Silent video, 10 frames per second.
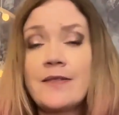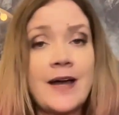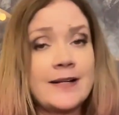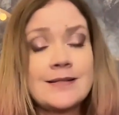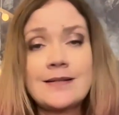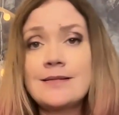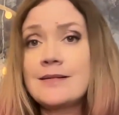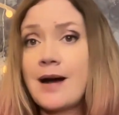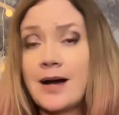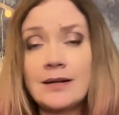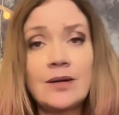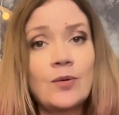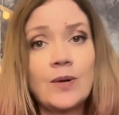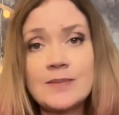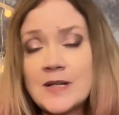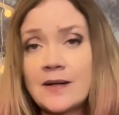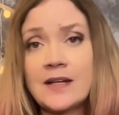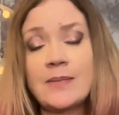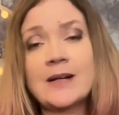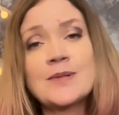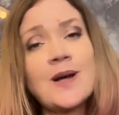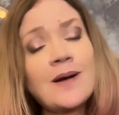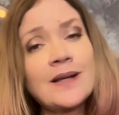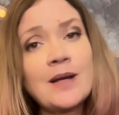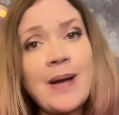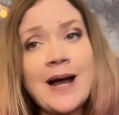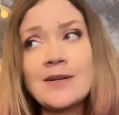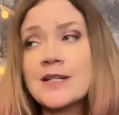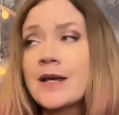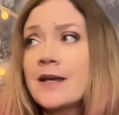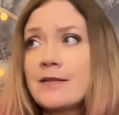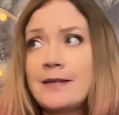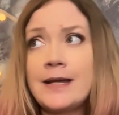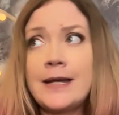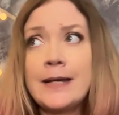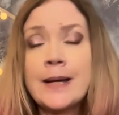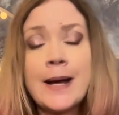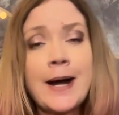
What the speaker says: That is not what I'm talking about. I'm talking about the